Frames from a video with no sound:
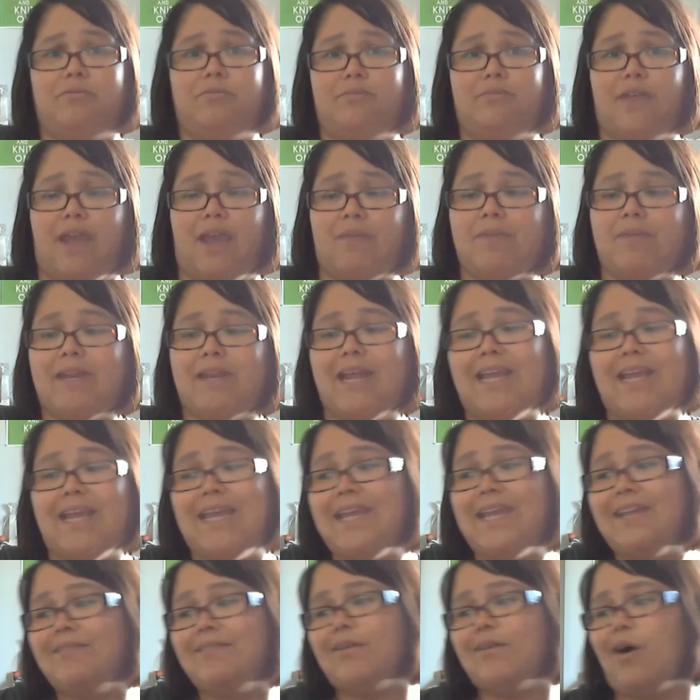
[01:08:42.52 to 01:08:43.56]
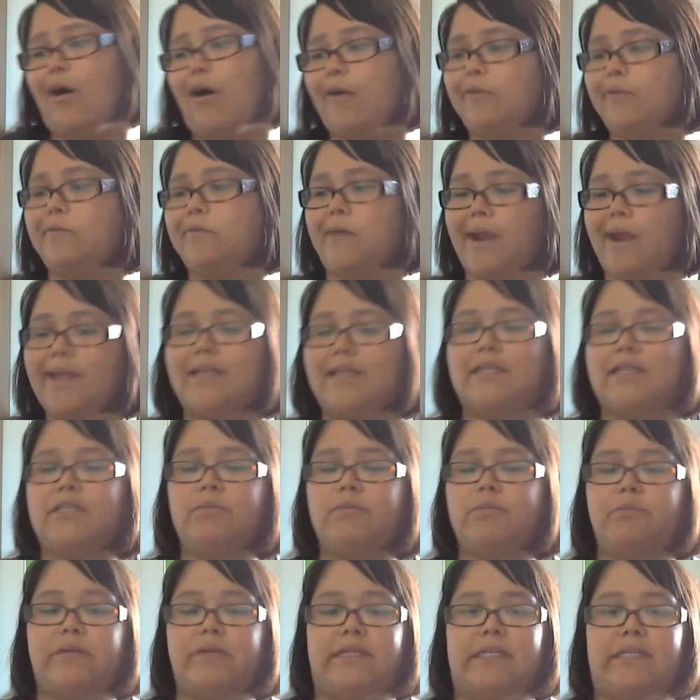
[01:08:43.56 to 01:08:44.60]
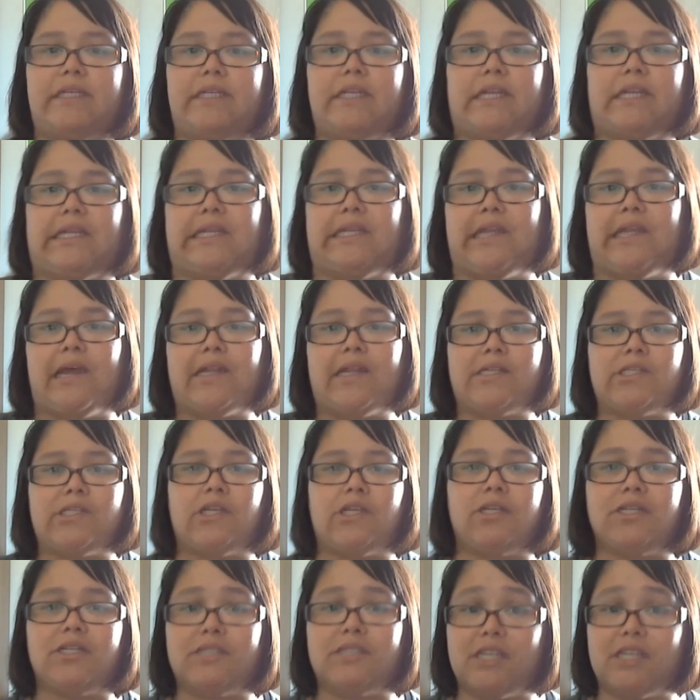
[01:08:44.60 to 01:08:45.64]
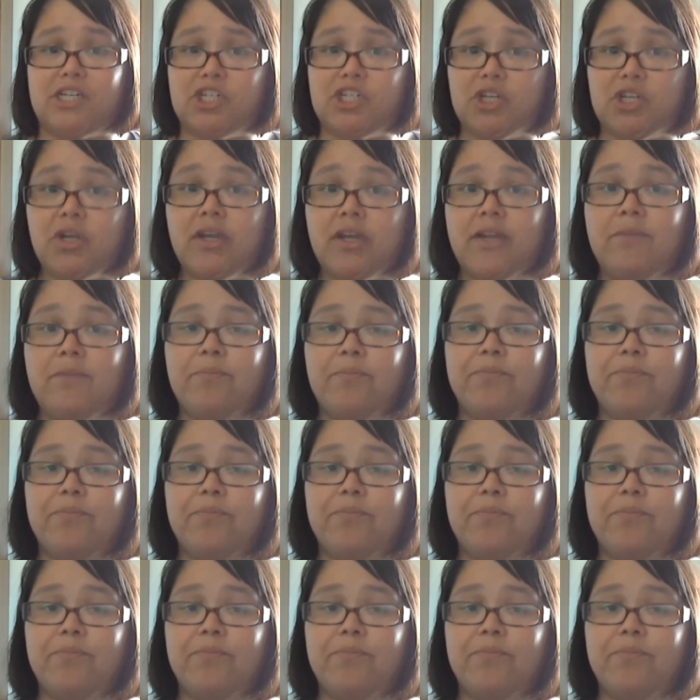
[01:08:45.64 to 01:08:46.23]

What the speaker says: eat all right, but not as good as I should.